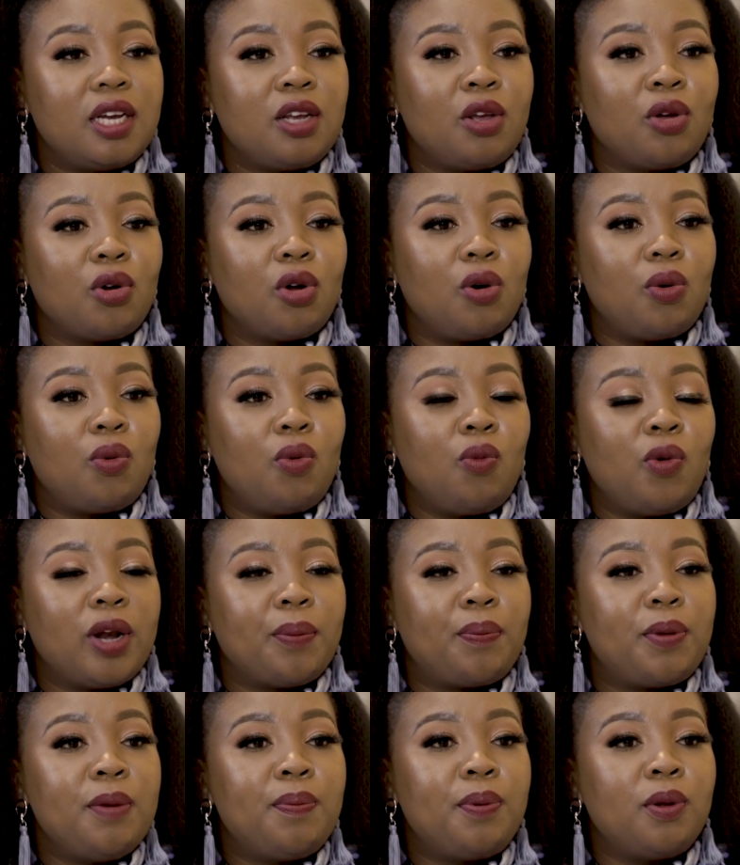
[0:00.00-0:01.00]
when
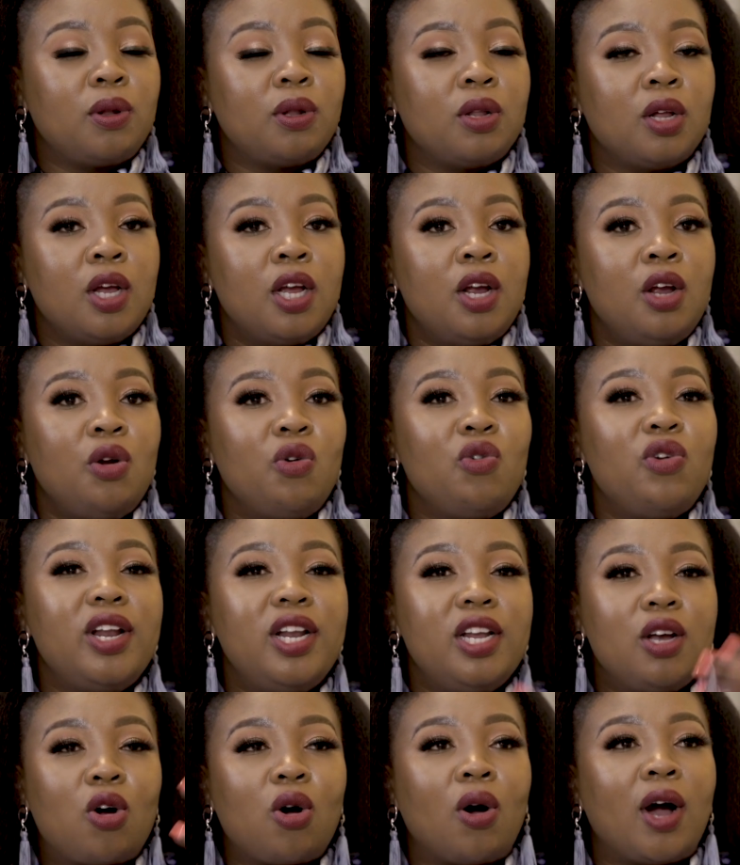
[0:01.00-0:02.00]
people
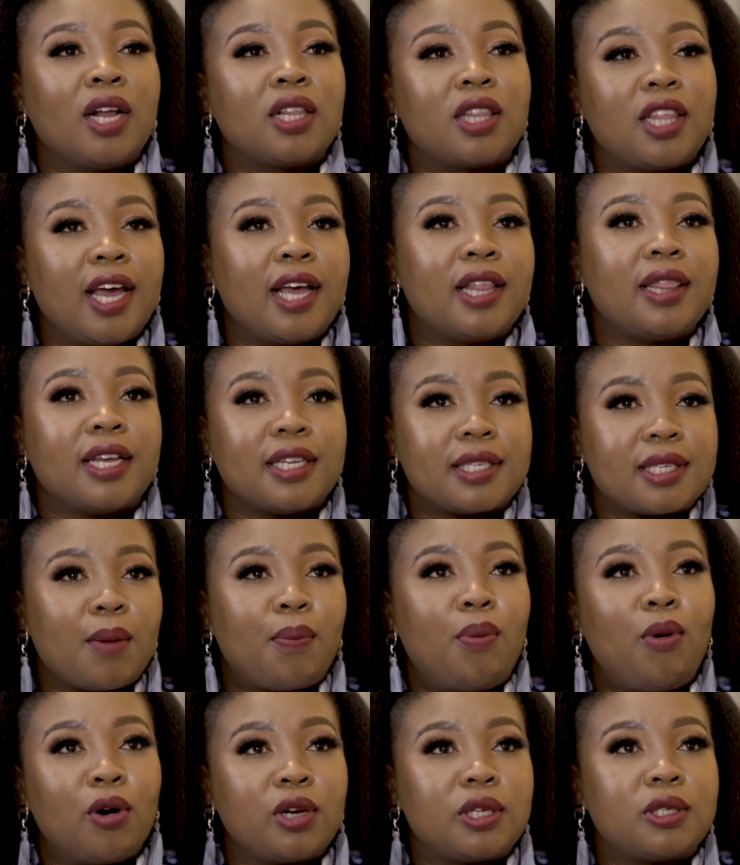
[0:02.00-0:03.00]
really go out there and they
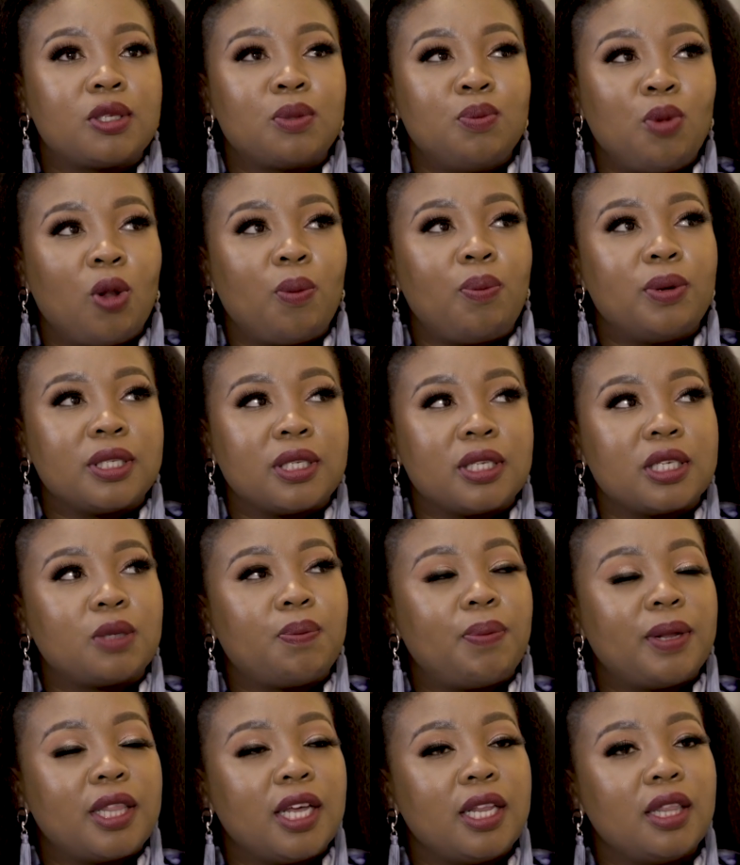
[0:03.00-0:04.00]
support small business,
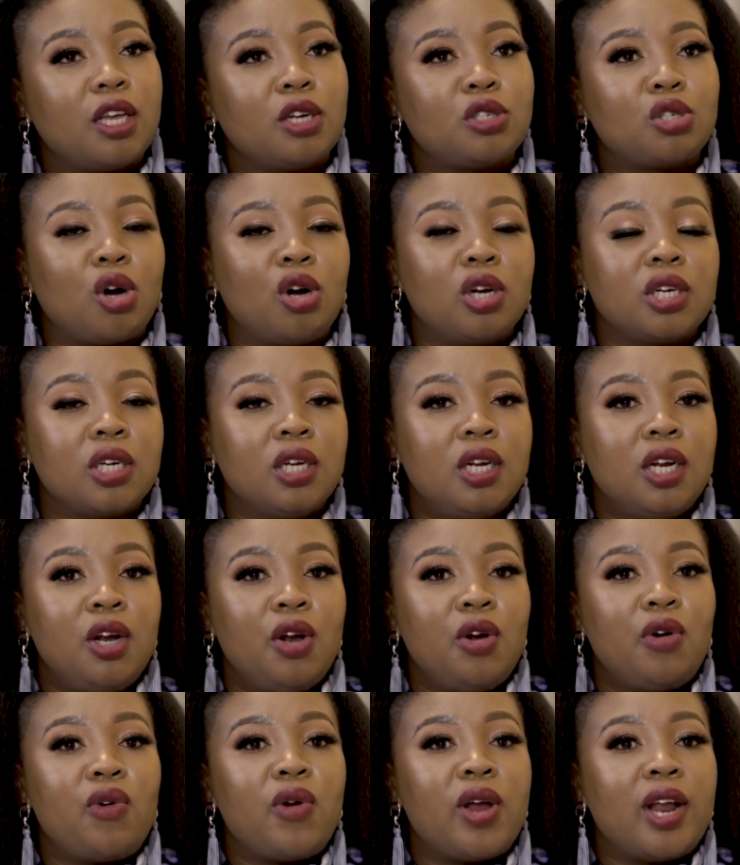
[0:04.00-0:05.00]
but then they don't
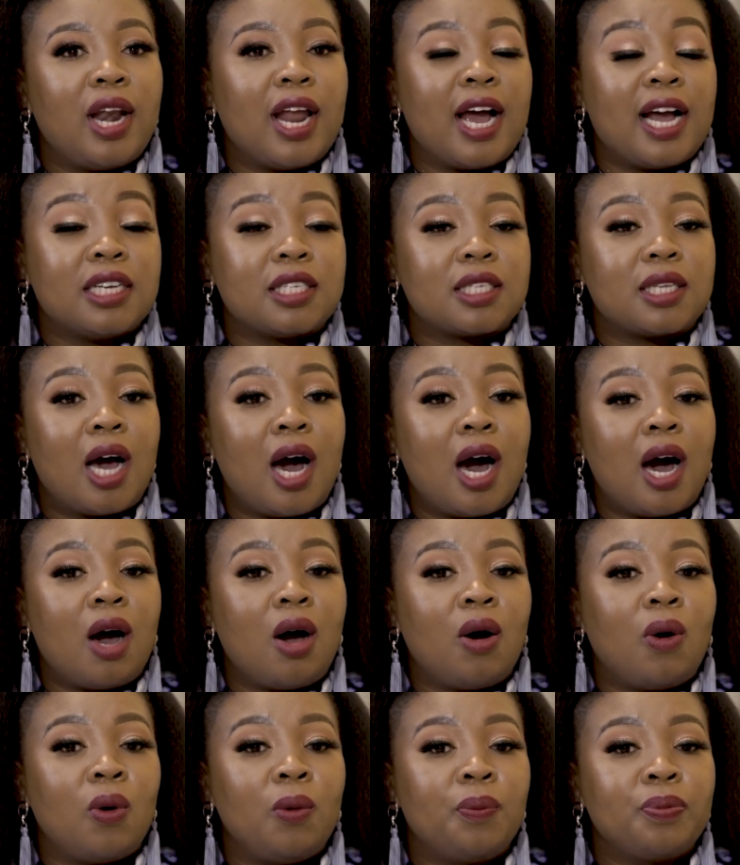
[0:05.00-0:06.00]
realize
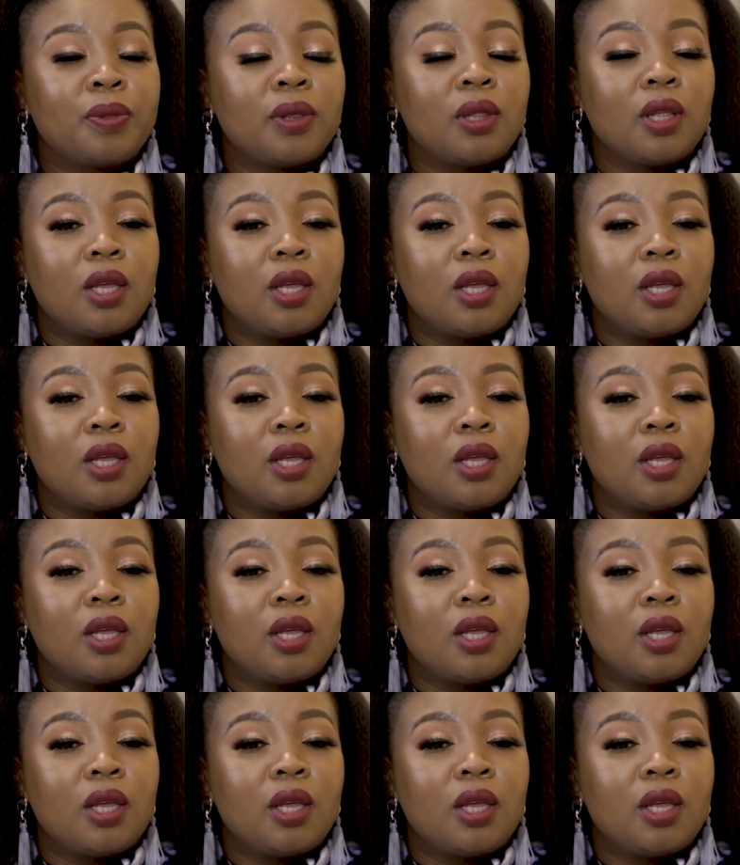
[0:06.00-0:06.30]
how,